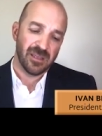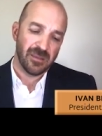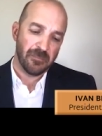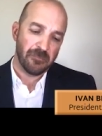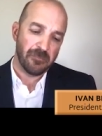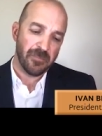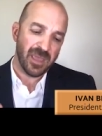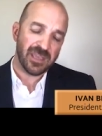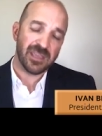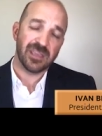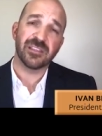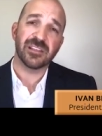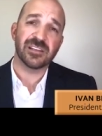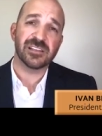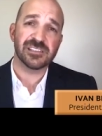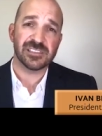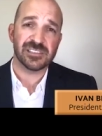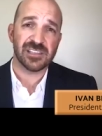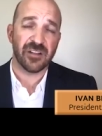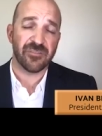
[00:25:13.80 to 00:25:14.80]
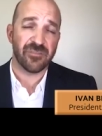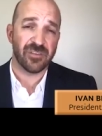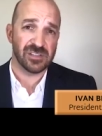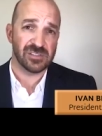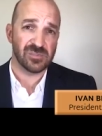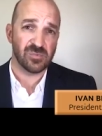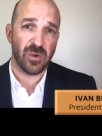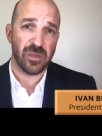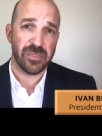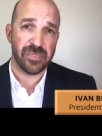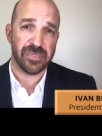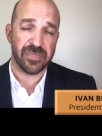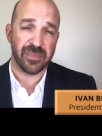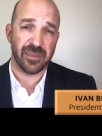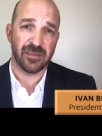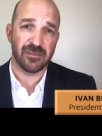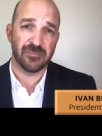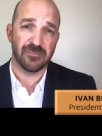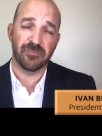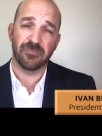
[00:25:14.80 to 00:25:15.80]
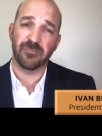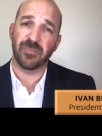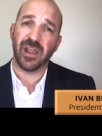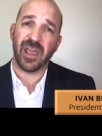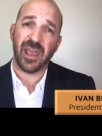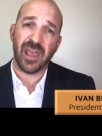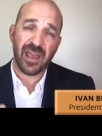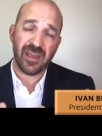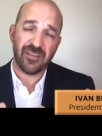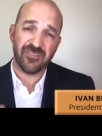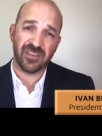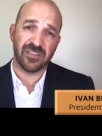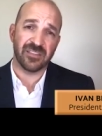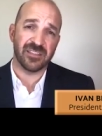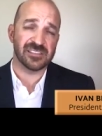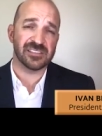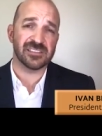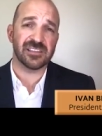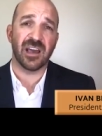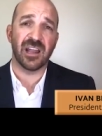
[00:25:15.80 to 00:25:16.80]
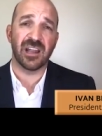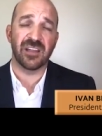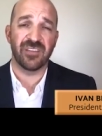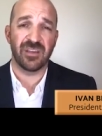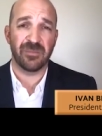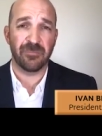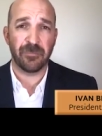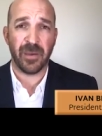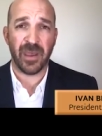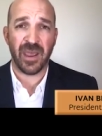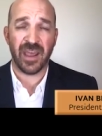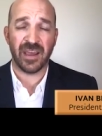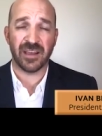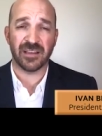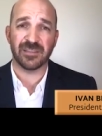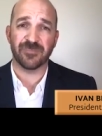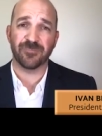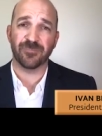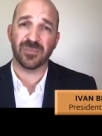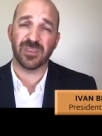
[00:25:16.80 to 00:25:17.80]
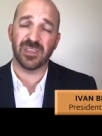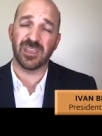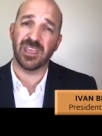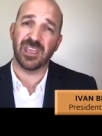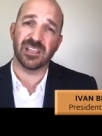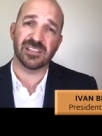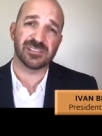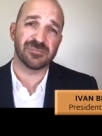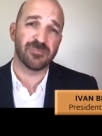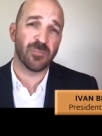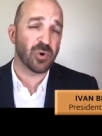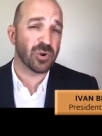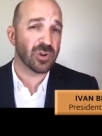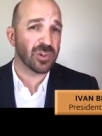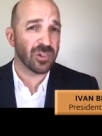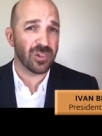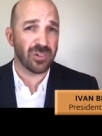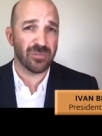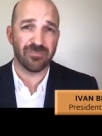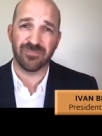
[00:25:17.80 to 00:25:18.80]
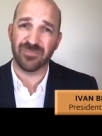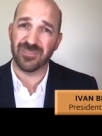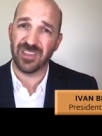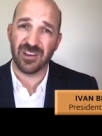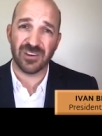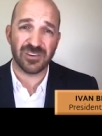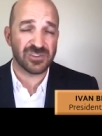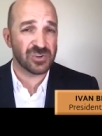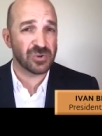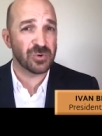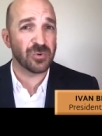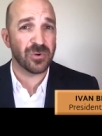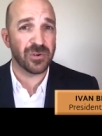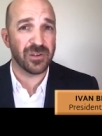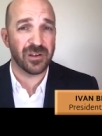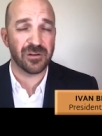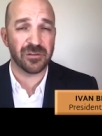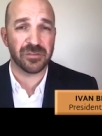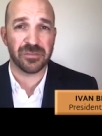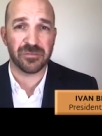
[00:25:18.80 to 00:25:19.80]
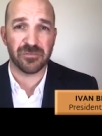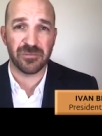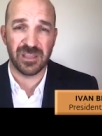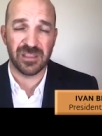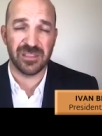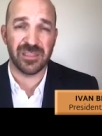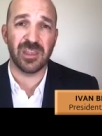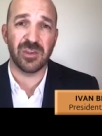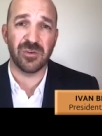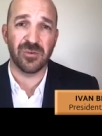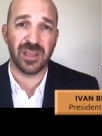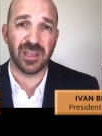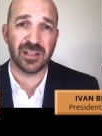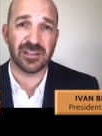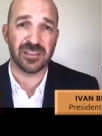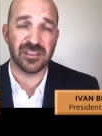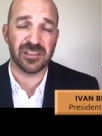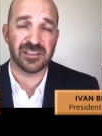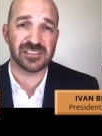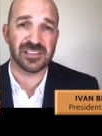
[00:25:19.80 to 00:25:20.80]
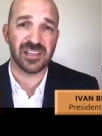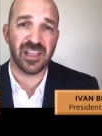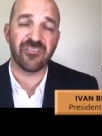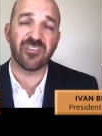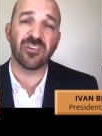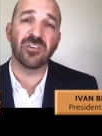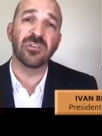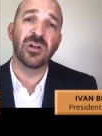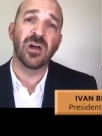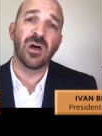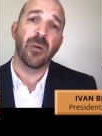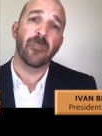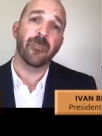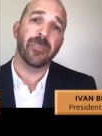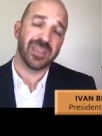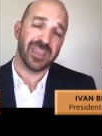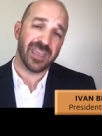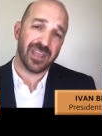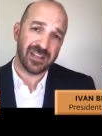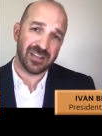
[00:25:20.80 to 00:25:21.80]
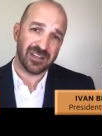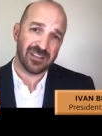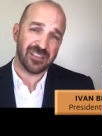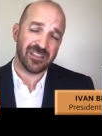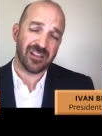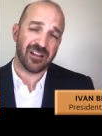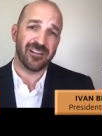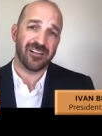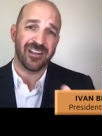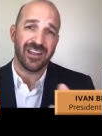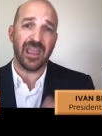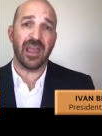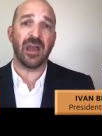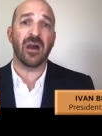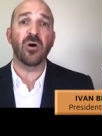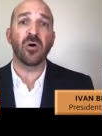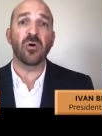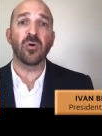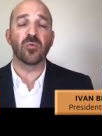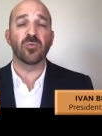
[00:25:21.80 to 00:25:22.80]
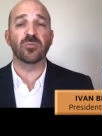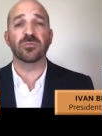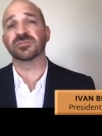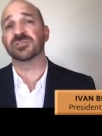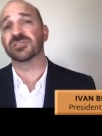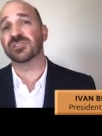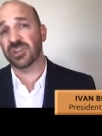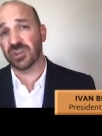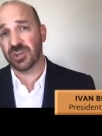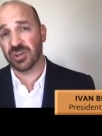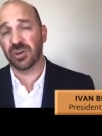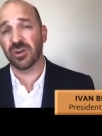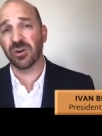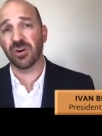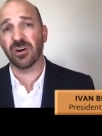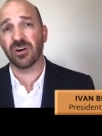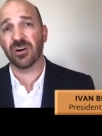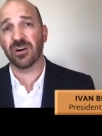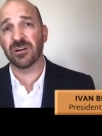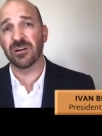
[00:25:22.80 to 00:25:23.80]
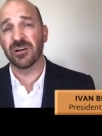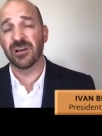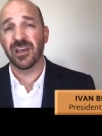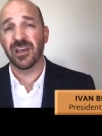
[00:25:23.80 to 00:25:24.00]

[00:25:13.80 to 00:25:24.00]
Making the discovery is one thing, but having this kind of impact, it's more year two or year three that you'd get to this level, but getting to there now will secure